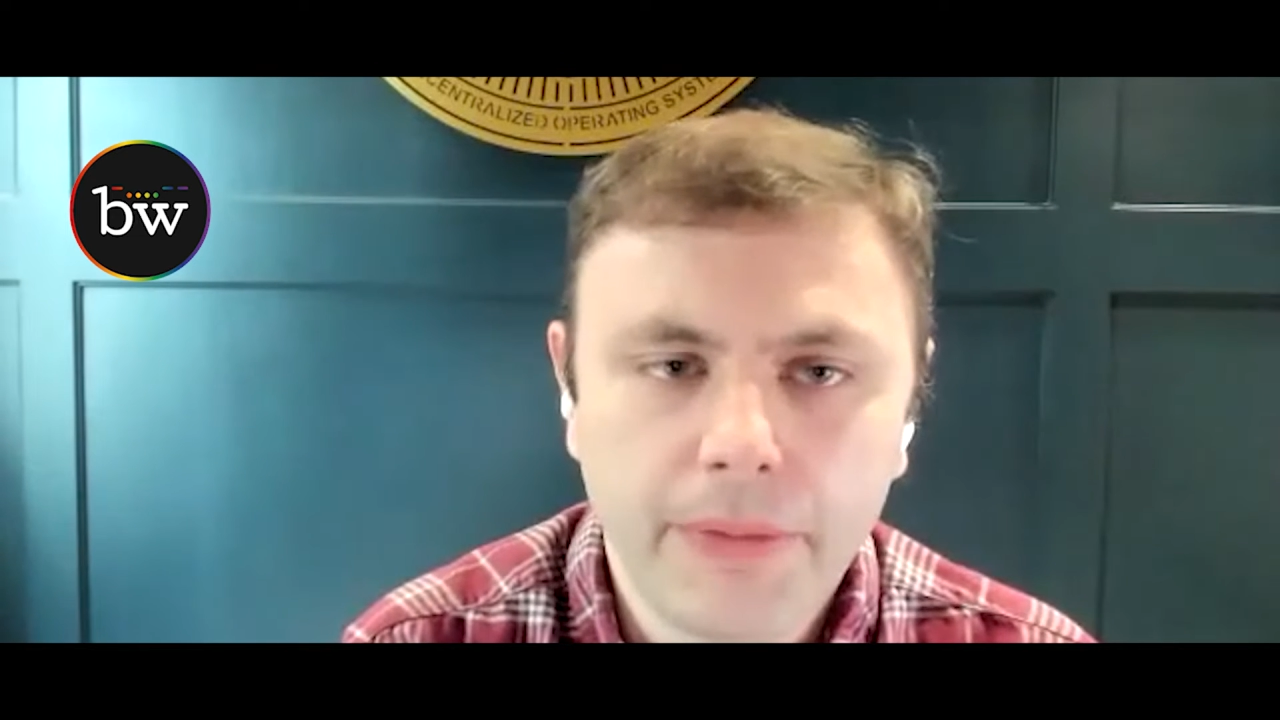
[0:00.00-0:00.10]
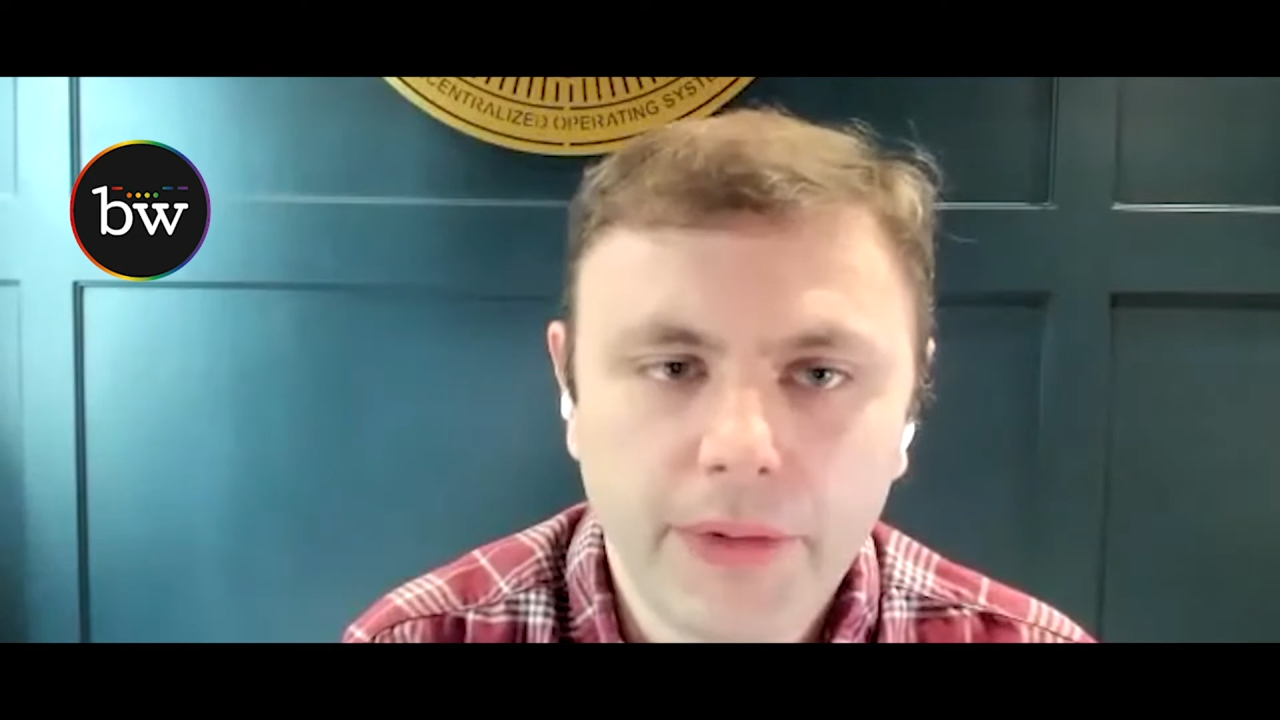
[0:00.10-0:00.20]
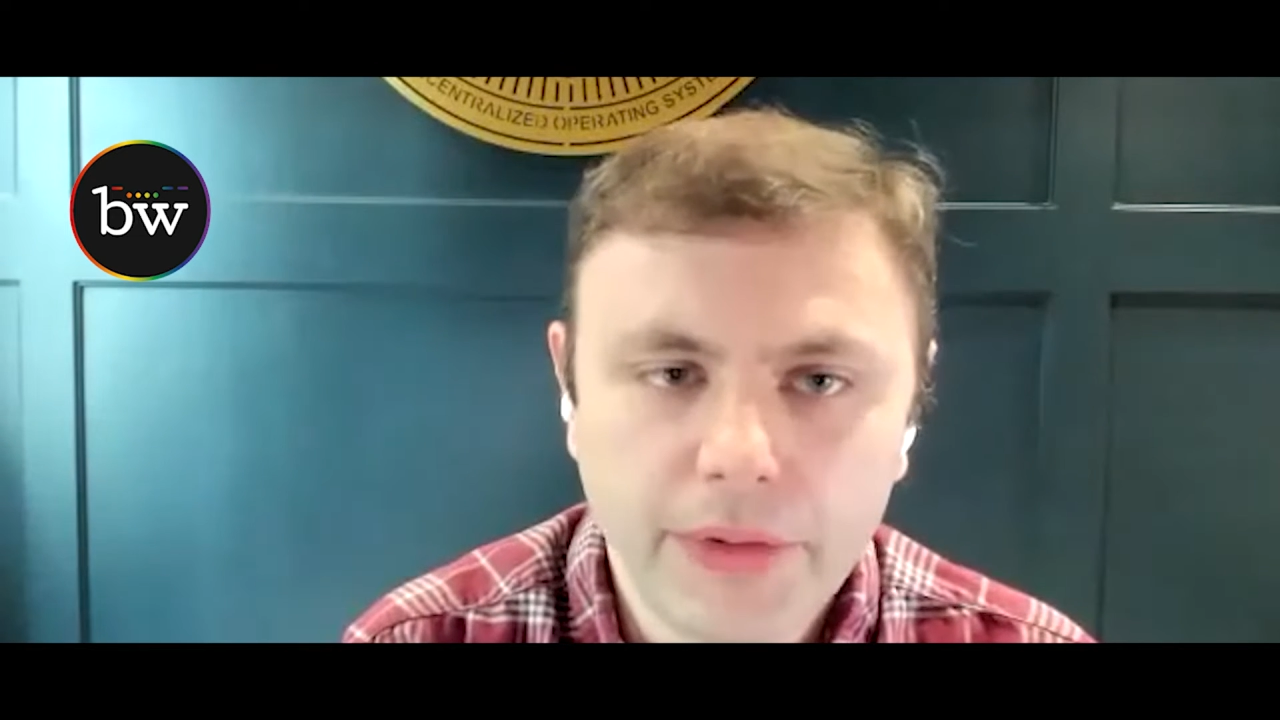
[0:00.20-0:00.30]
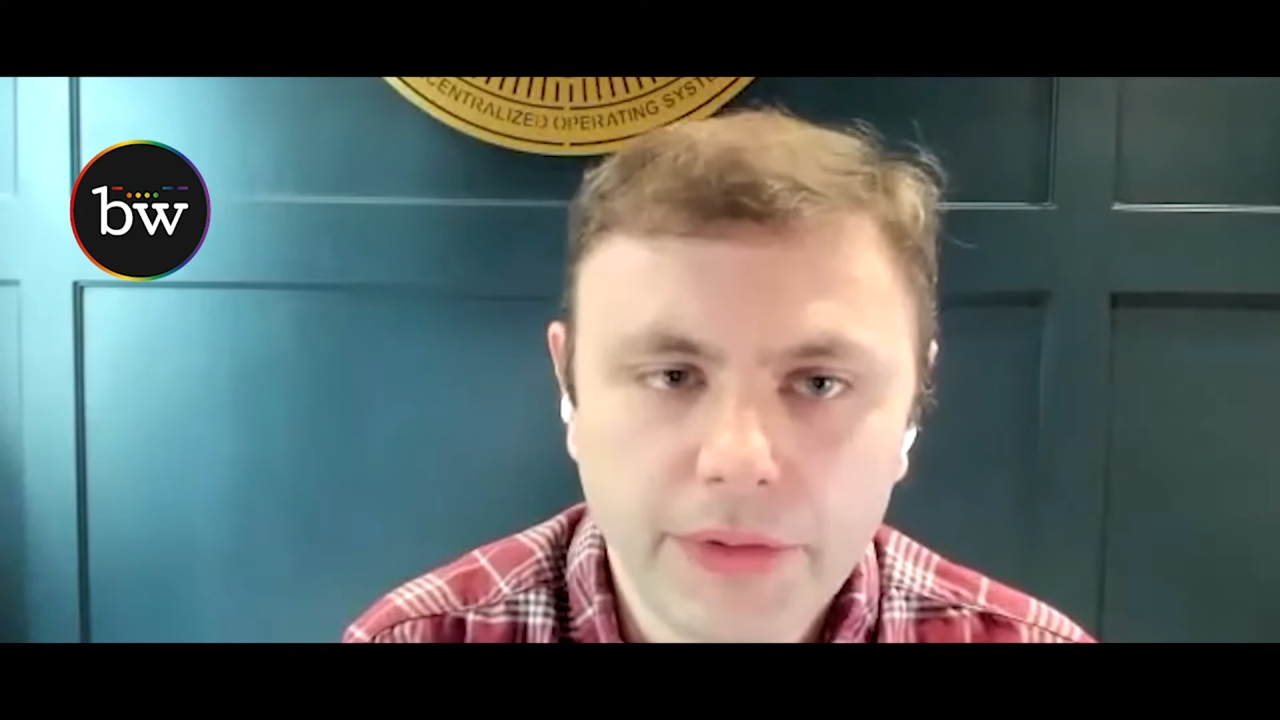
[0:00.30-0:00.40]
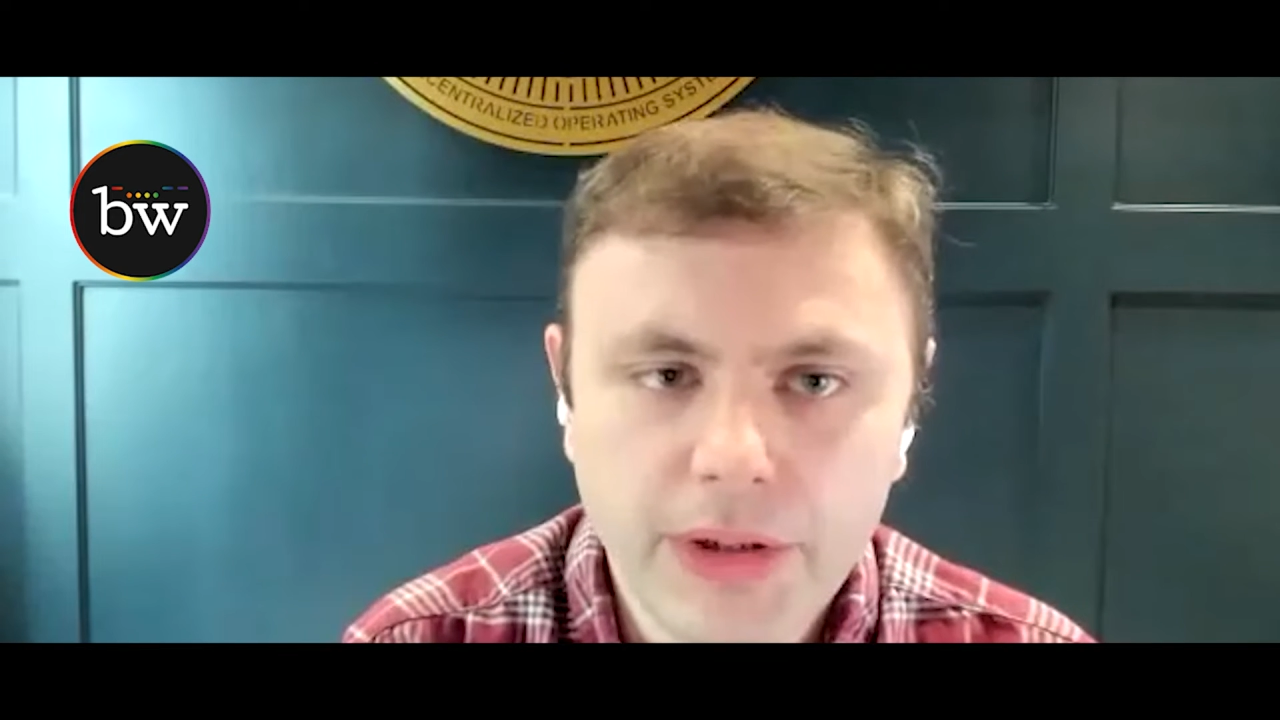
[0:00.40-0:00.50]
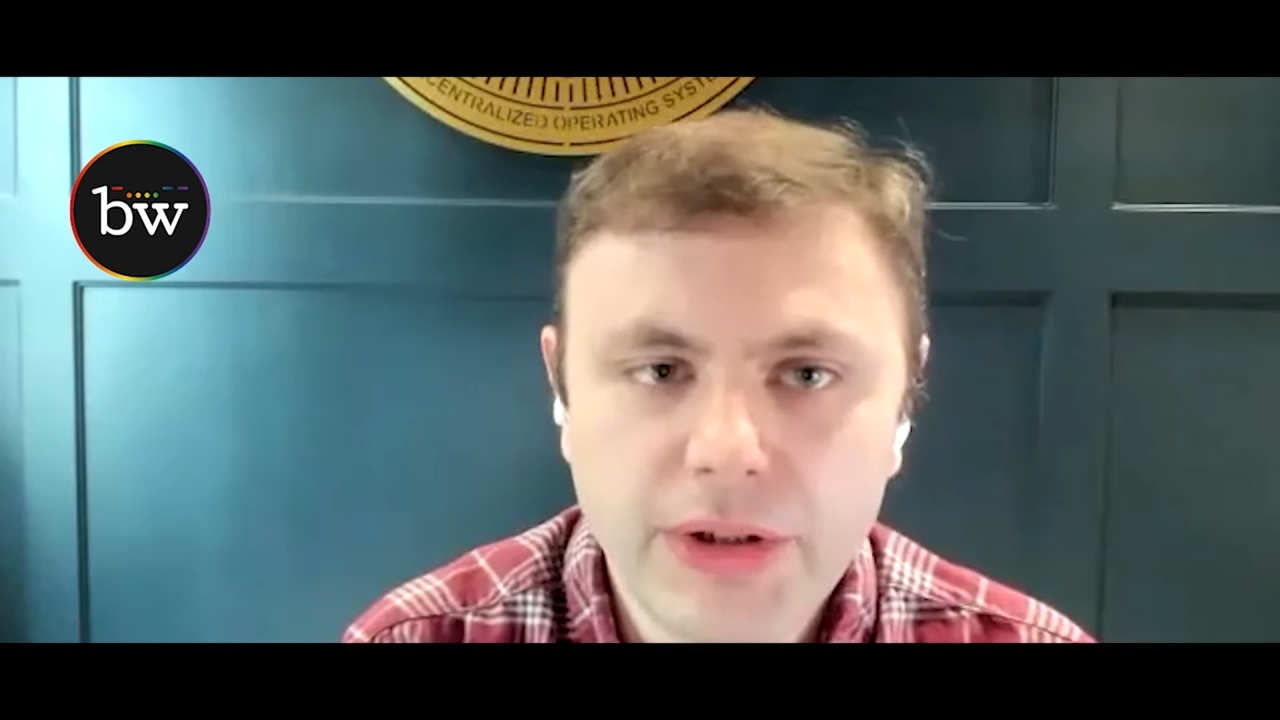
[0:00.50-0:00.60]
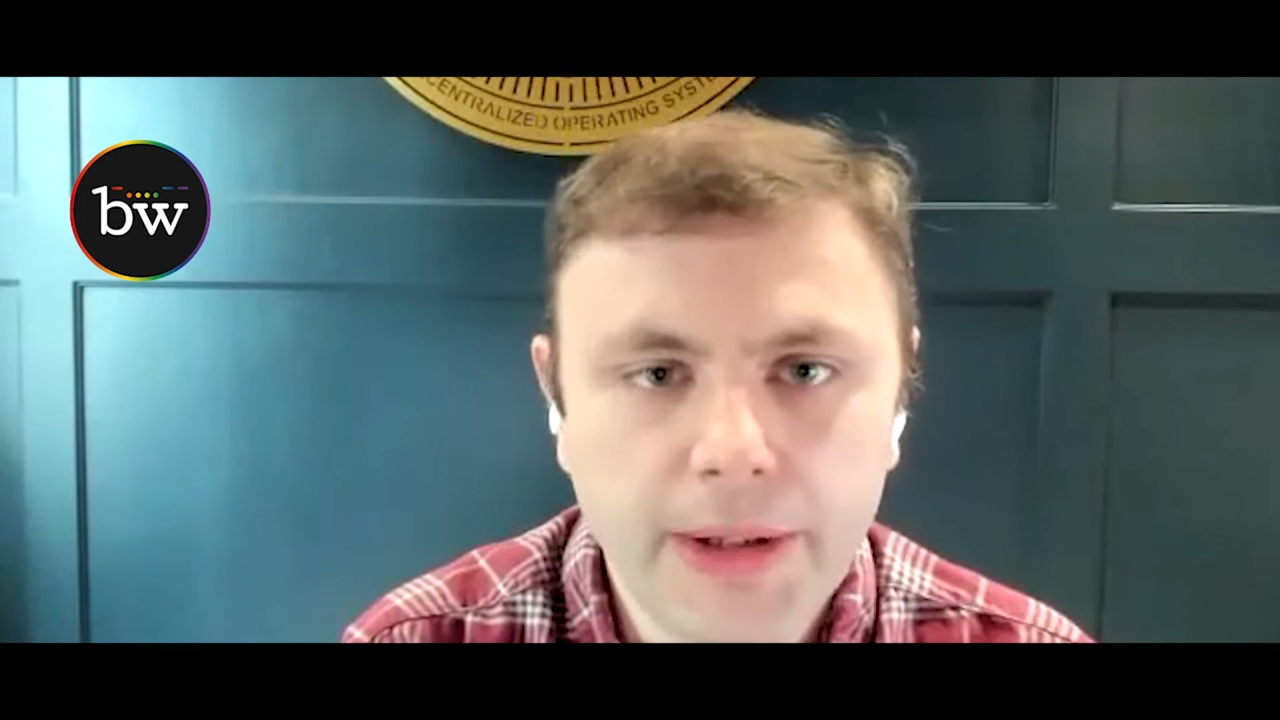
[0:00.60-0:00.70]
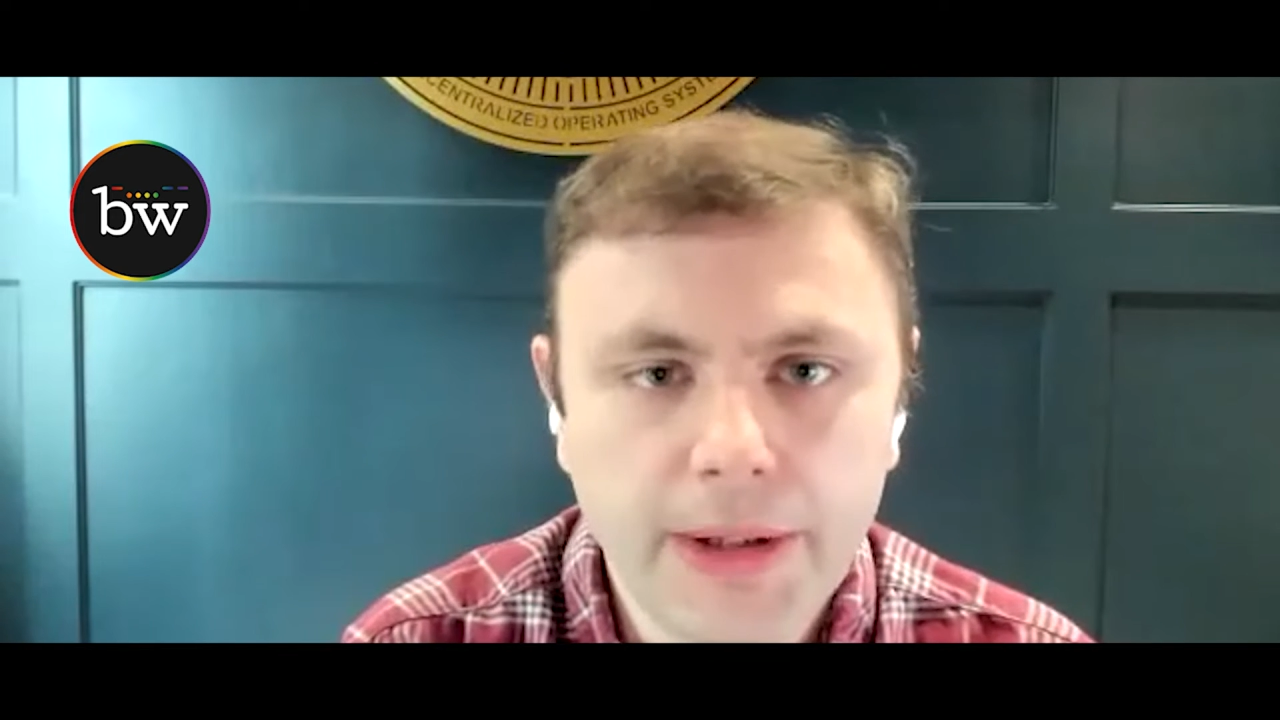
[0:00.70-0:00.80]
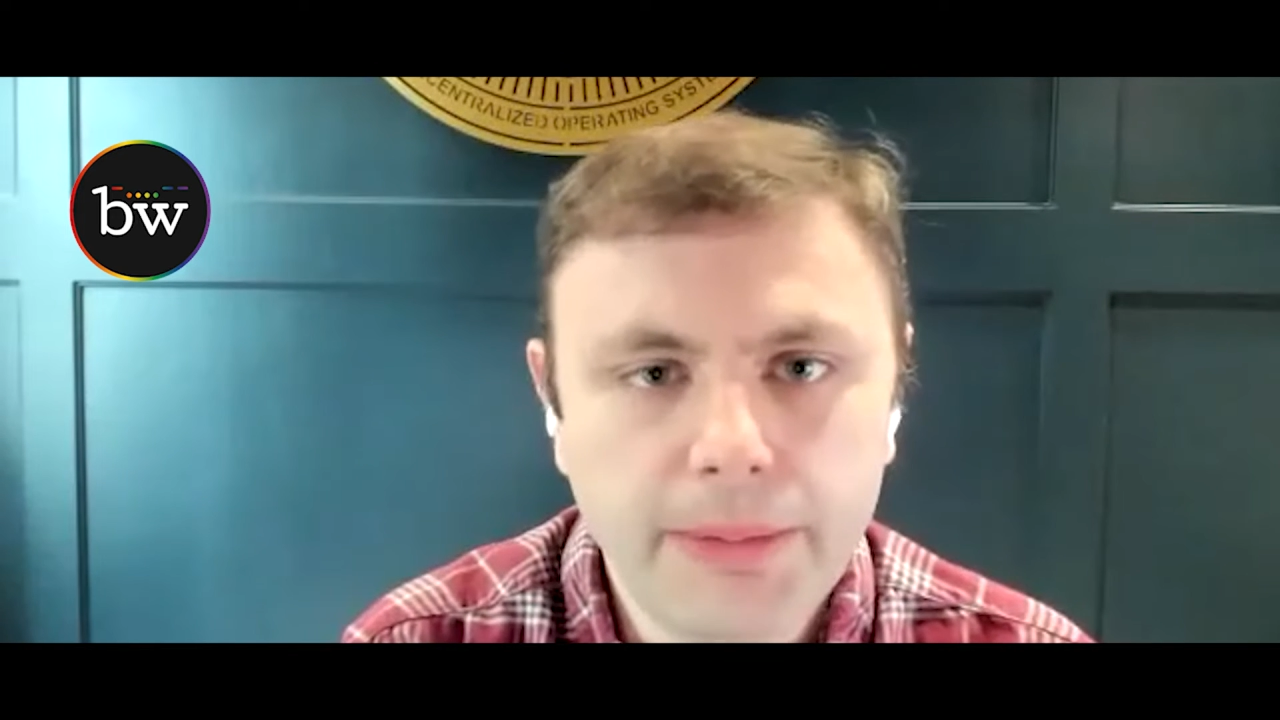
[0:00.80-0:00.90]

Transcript: frustration